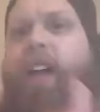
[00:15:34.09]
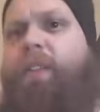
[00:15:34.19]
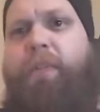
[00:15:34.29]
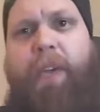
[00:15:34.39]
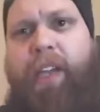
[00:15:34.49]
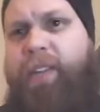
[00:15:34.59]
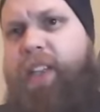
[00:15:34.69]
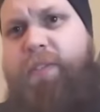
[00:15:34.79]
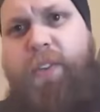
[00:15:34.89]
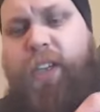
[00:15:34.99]
I love it,
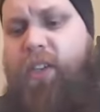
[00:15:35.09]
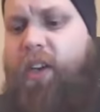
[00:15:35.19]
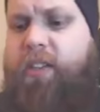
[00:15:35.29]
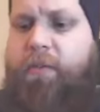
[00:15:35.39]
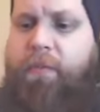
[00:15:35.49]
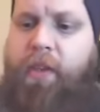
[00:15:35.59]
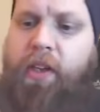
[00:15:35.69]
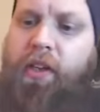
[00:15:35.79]
man. It's fucking awesome.